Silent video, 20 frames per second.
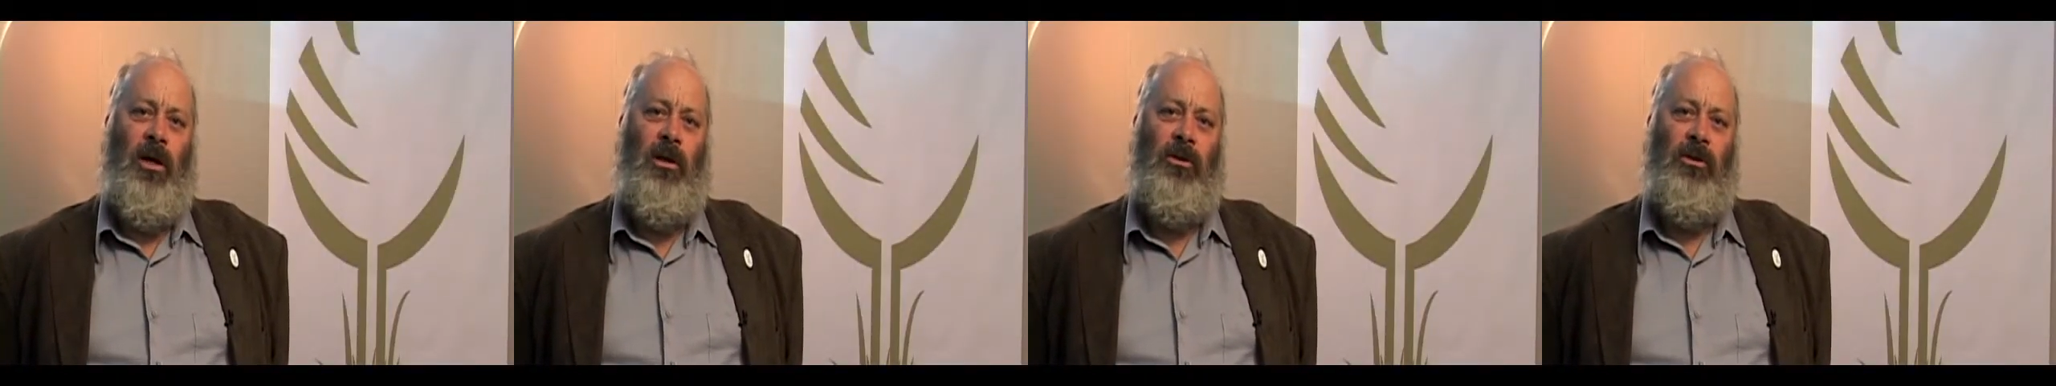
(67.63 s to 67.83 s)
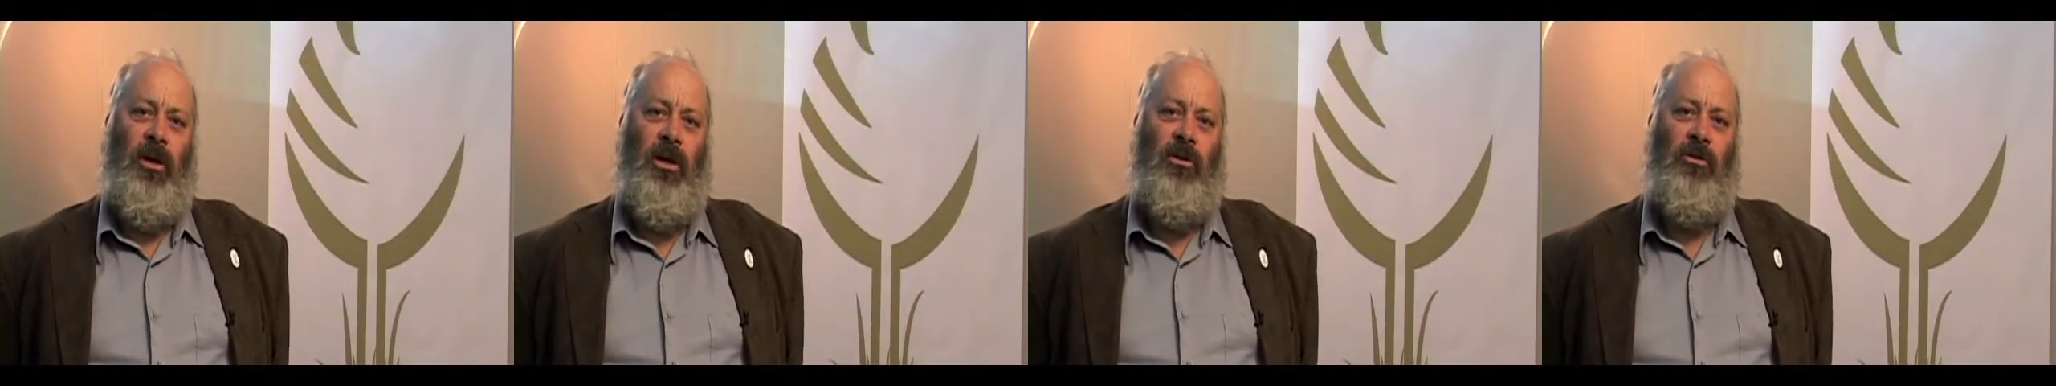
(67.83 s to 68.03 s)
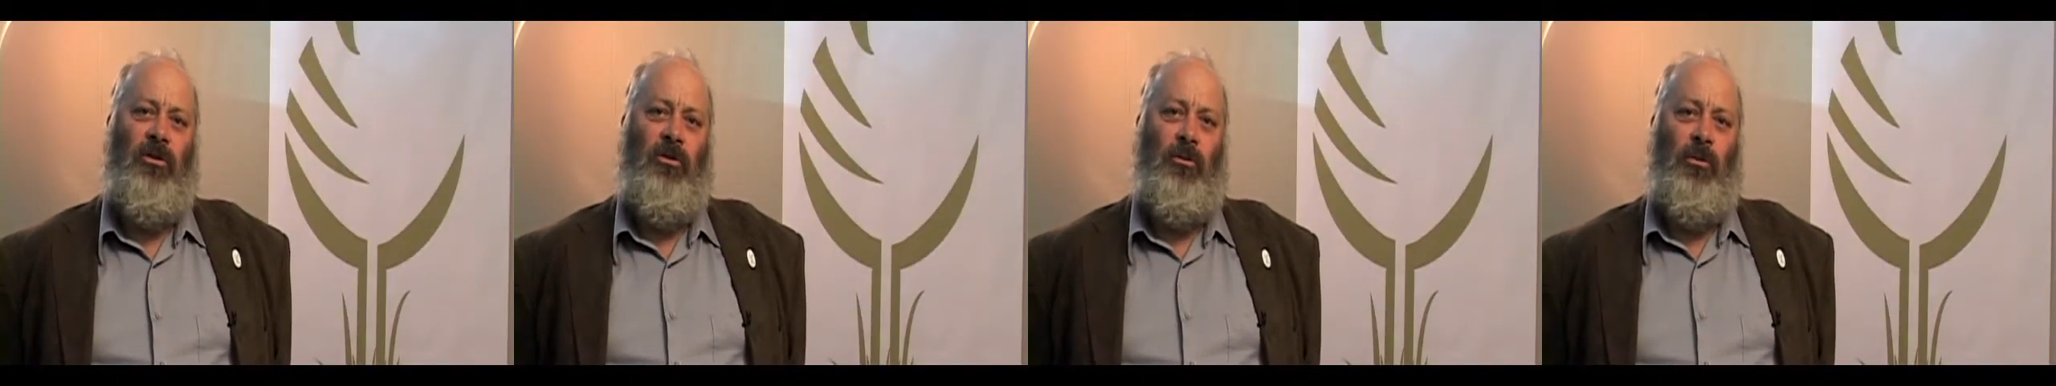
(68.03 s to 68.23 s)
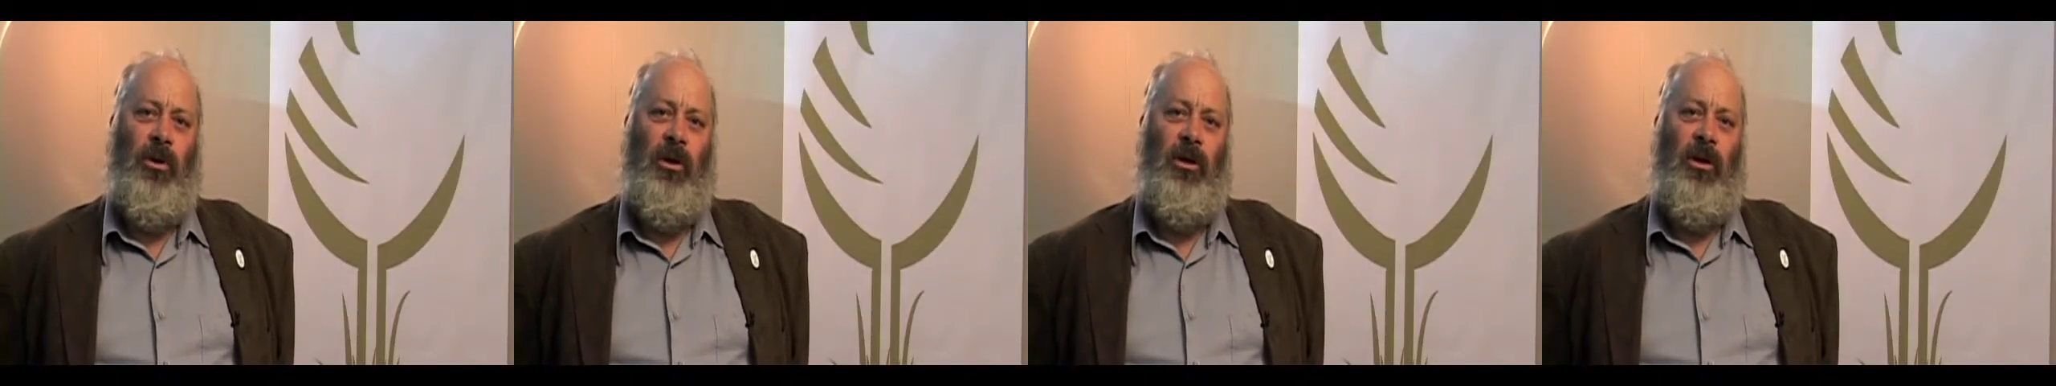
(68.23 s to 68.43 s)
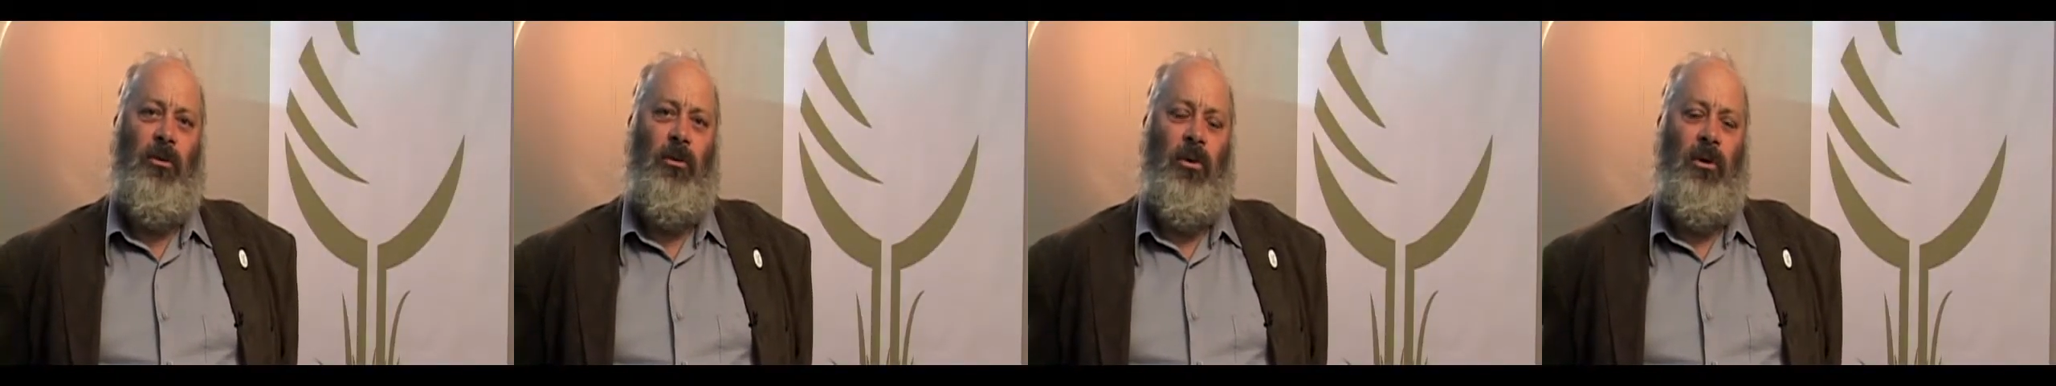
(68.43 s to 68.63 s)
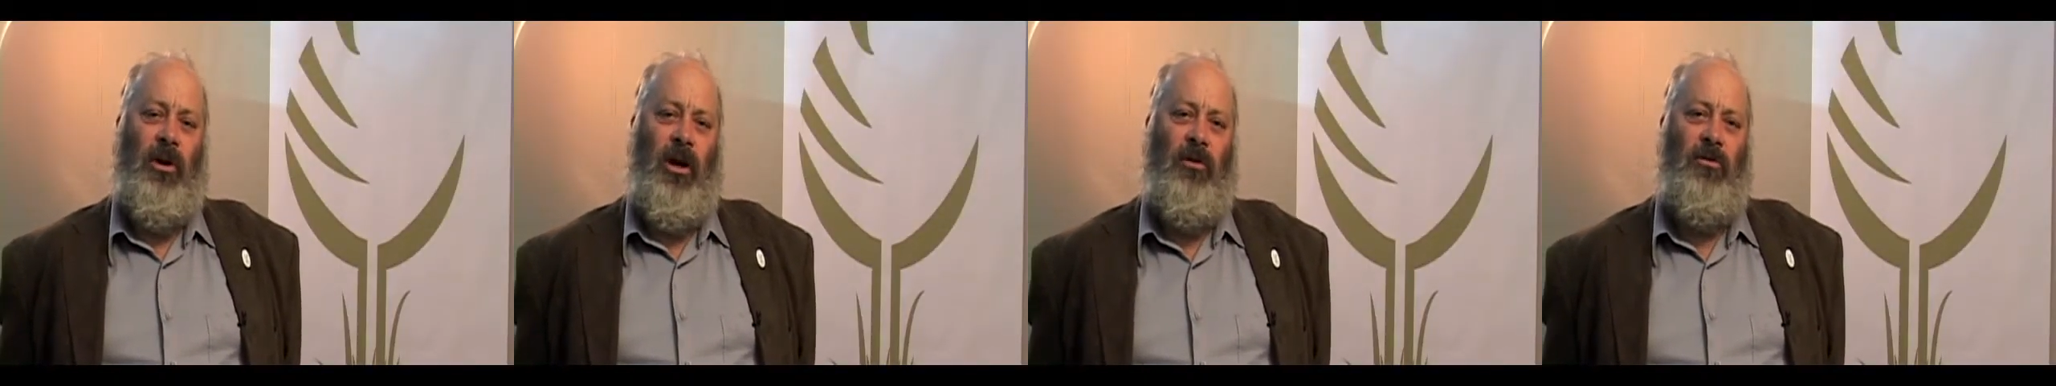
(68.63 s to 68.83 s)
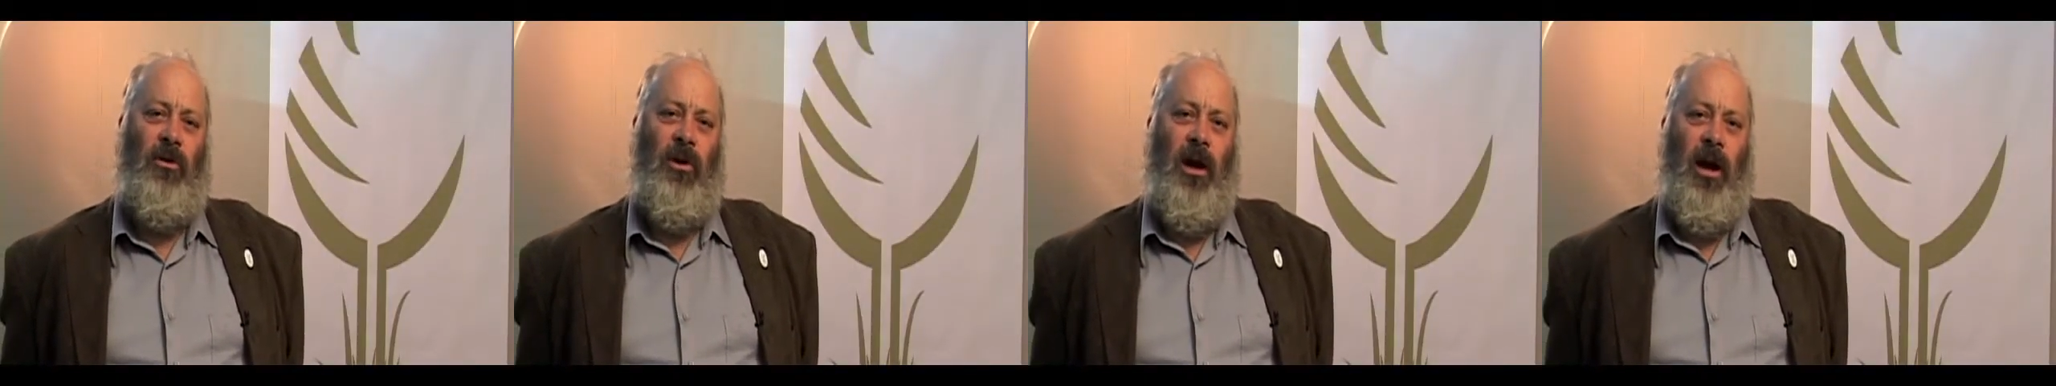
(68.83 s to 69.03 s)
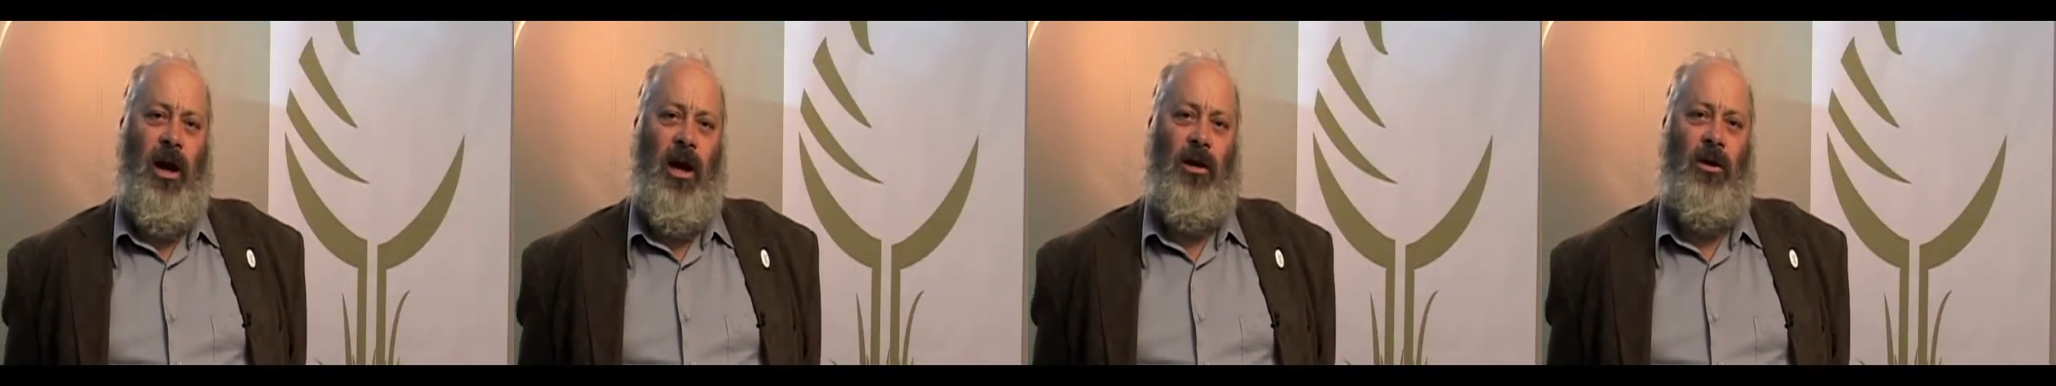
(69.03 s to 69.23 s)
things that really were
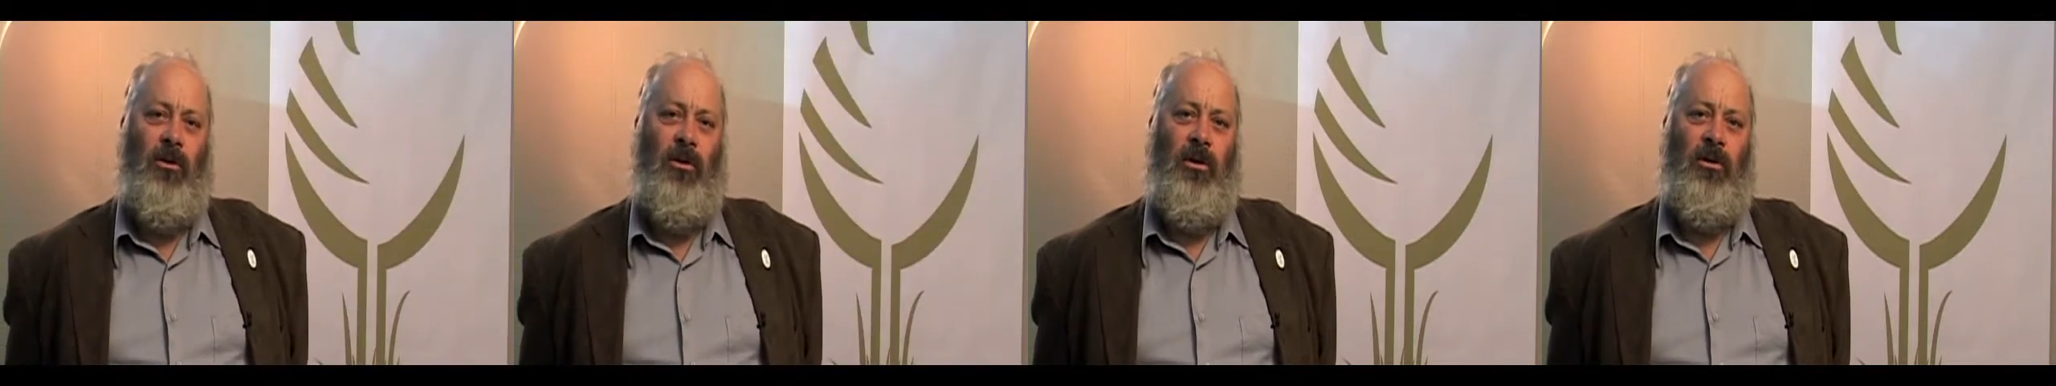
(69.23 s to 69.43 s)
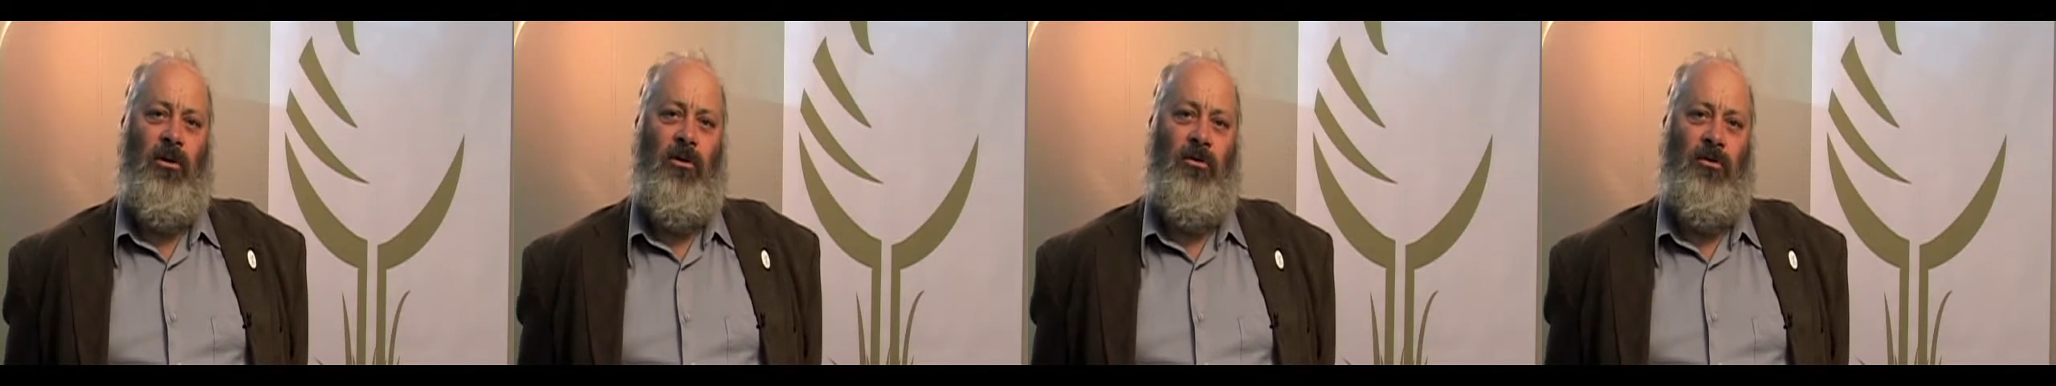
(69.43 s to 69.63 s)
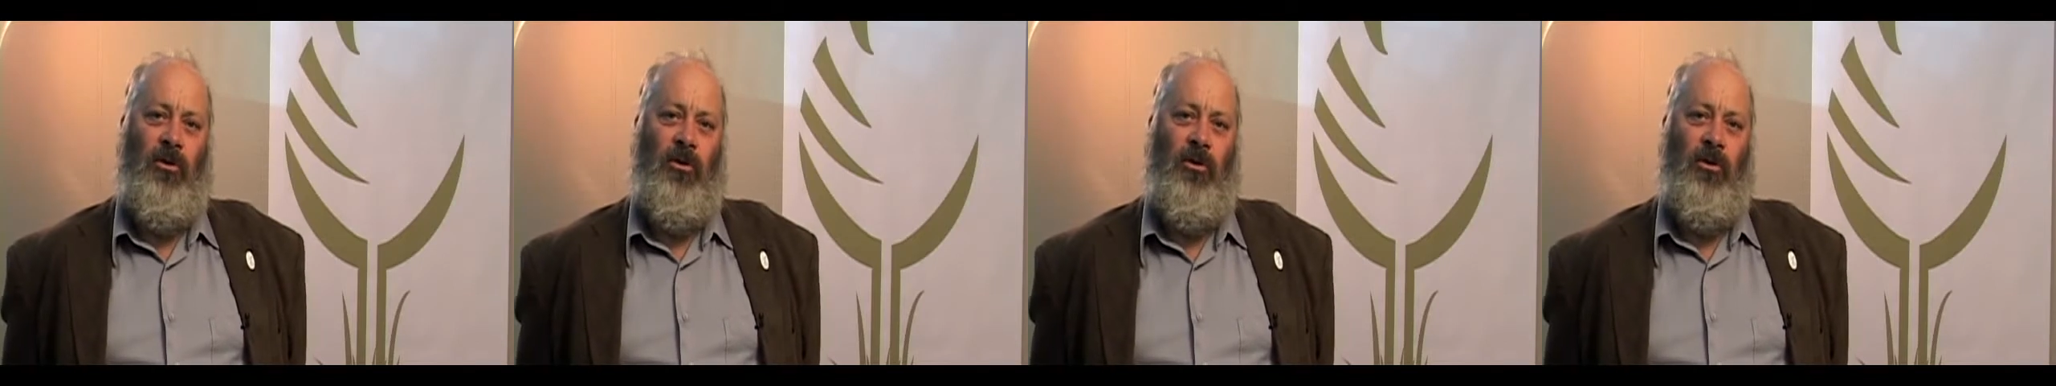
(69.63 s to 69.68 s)
never accurate in the